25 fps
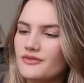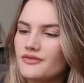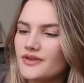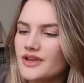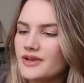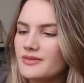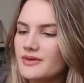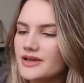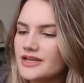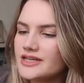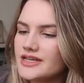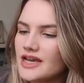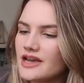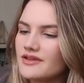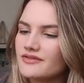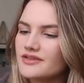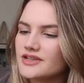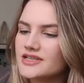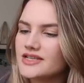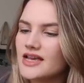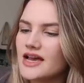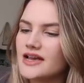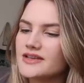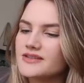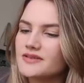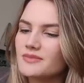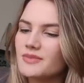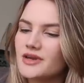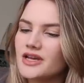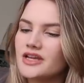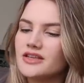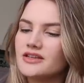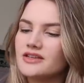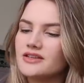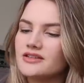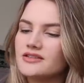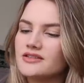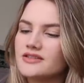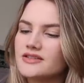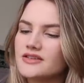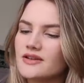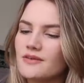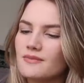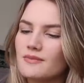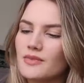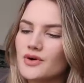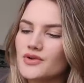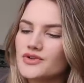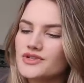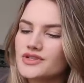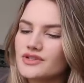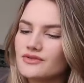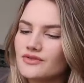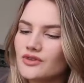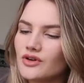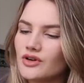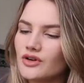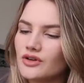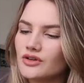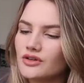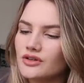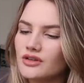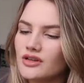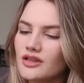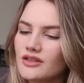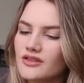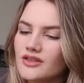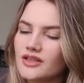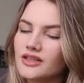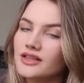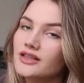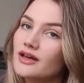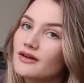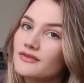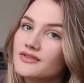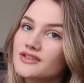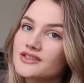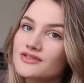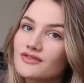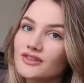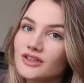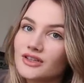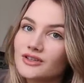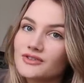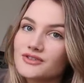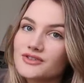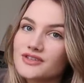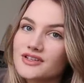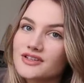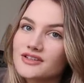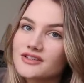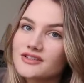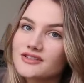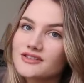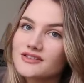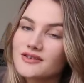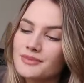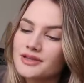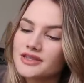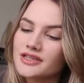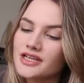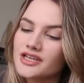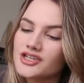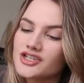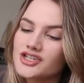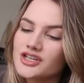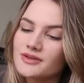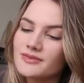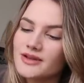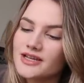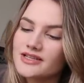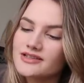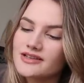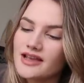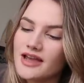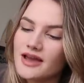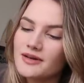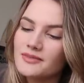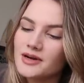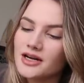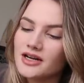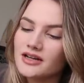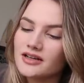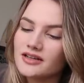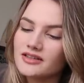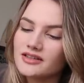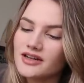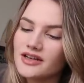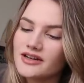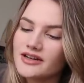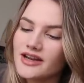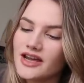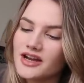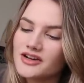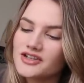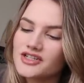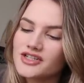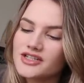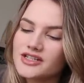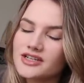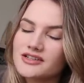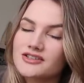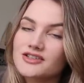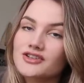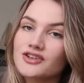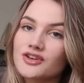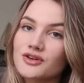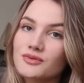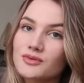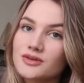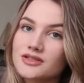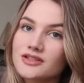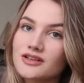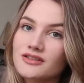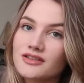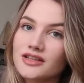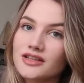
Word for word: Phoebe Davis has opinions, most of all, that love is for losers. But then she meets Emma, and now she doesn't know what to